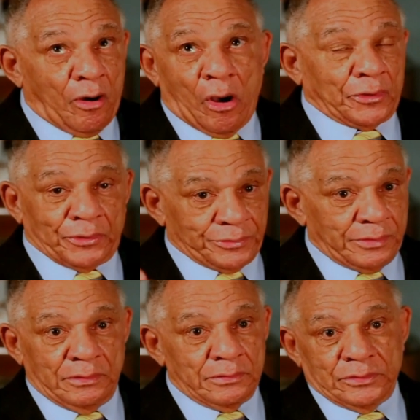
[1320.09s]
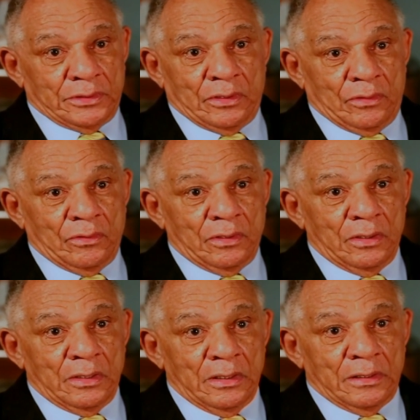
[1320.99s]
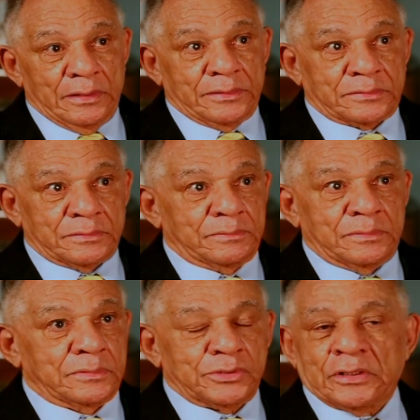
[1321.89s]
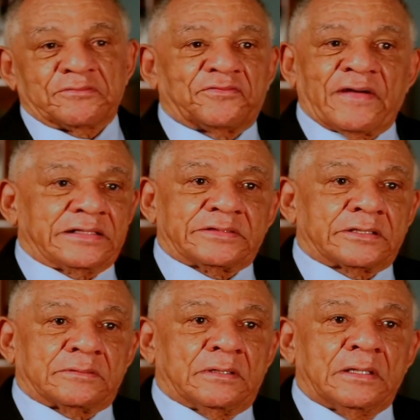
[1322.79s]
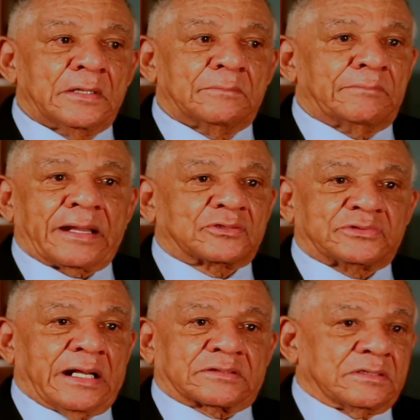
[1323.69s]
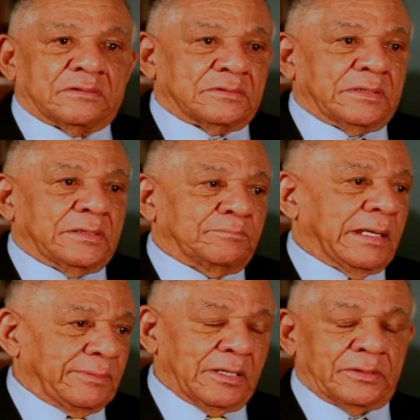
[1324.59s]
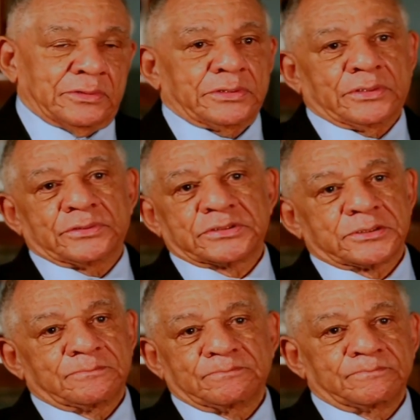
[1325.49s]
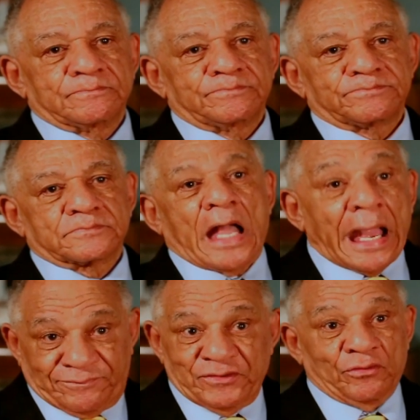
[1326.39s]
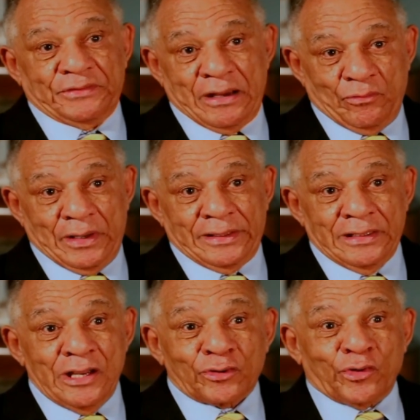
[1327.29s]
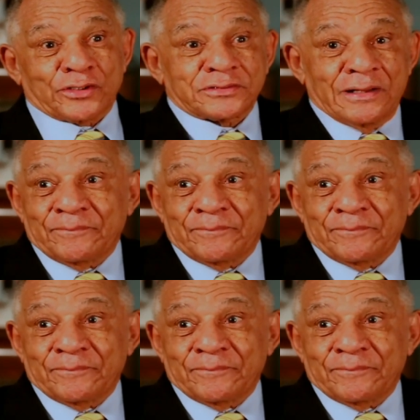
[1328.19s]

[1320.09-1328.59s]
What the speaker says: honored, you know. You'll never find another Michael Jackson in maybe 100 years. I feel that way. Of course,